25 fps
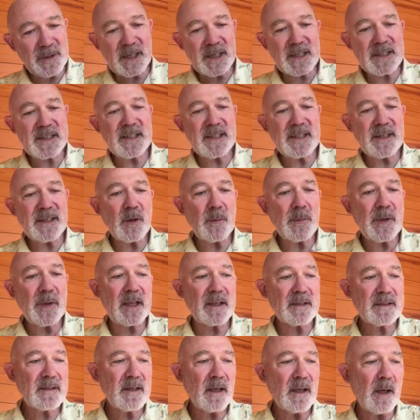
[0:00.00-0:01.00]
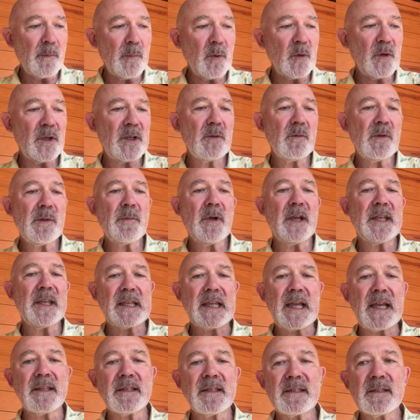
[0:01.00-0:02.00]
an idea about a start point, we might
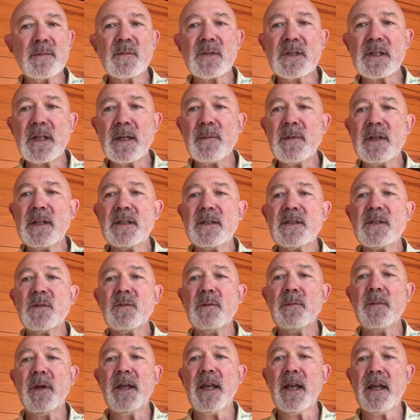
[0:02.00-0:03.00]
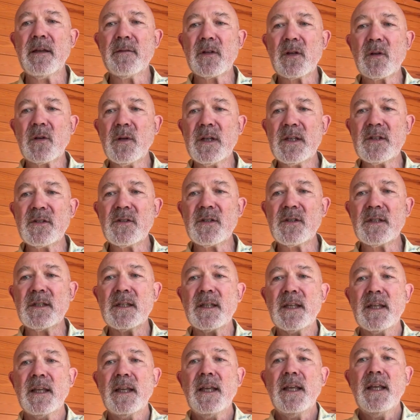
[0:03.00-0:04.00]
gather some stimulus, we might have a
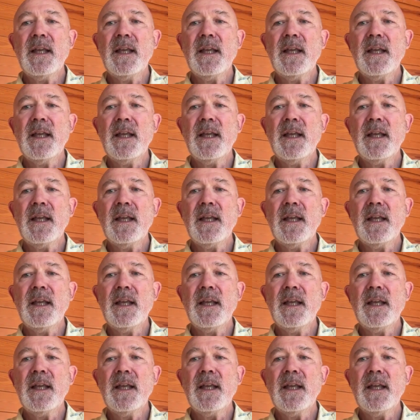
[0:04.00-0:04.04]
question.